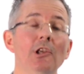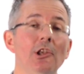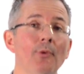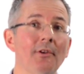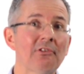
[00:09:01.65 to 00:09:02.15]
You
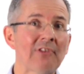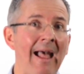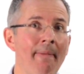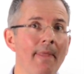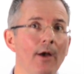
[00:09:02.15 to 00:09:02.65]
need to
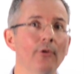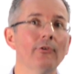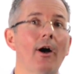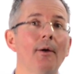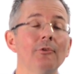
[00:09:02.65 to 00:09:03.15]
understand
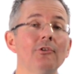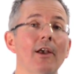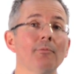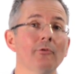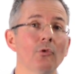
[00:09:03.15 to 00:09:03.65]
those, I would
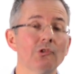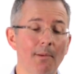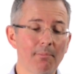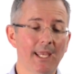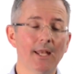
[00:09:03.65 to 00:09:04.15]
suggest, before
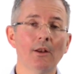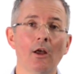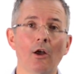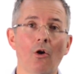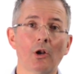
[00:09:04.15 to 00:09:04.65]
jumping in
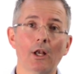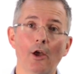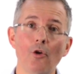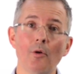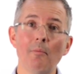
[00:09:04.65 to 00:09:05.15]
on a
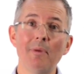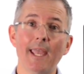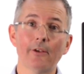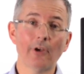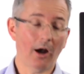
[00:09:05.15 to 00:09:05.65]
low
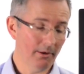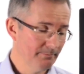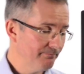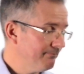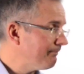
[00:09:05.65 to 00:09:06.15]
PSR.
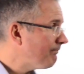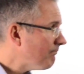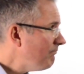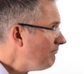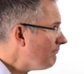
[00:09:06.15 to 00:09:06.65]

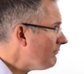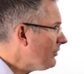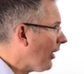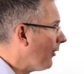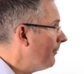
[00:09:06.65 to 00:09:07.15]

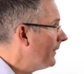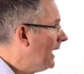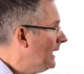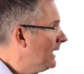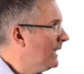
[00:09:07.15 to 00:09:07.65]
So,
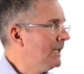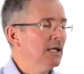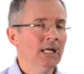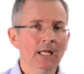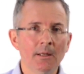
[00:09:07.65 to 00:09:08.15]

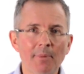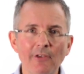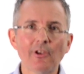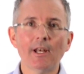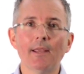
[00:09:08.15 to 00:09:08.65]

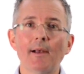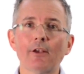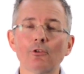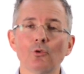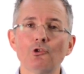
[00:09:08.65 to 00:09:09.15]
basically,
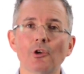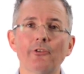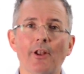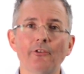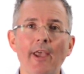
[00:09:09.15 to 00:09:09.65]
as Lord Sugar
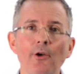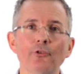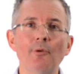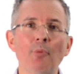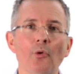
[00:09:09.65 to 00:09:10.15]
said,
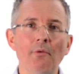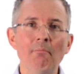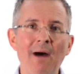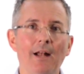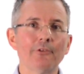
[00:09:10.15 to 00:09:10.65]
sales are
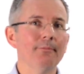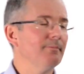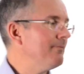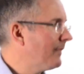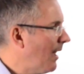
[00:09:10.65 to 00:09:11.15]
important, but
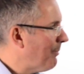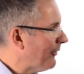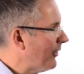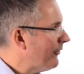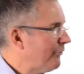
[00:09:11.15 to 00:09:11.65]
a
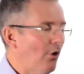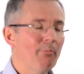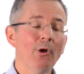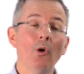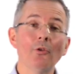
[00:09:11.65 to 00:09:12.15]
business is
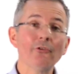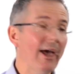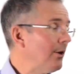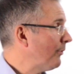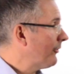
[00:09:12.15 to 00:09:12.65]
not built on
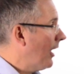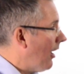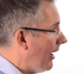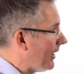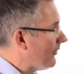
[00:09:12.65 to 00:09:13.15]
sales.
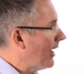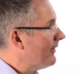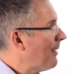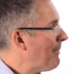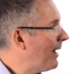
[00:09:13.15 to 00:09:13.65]
I could take
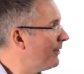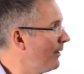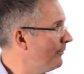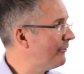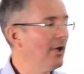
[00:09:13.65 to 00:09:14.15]
£10
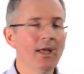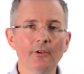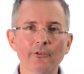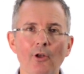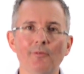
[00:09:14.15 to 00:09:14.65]
notes,
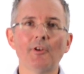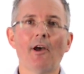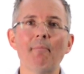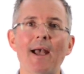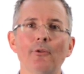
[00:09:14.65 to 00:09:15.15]
sell them for
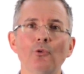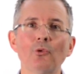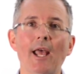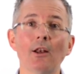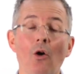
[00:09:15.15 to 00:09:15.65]
£9
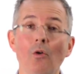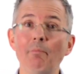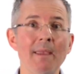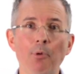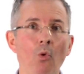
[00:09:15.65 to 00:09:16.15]
all day long.
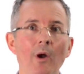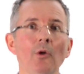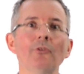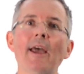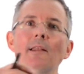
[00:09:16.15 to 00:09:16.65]
People
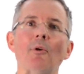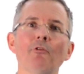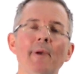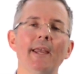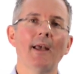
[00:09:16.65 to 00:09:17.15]
will take them
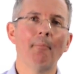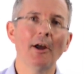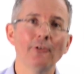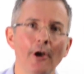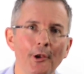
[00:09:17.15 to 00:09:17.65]
off me and
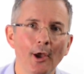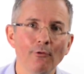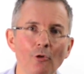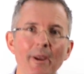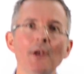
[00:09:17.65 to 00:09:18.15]
my
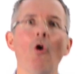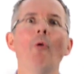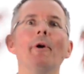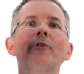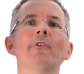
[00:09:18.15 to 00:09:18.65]
turnover will be
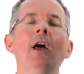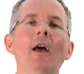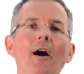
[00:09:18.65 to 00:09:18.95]
enormous.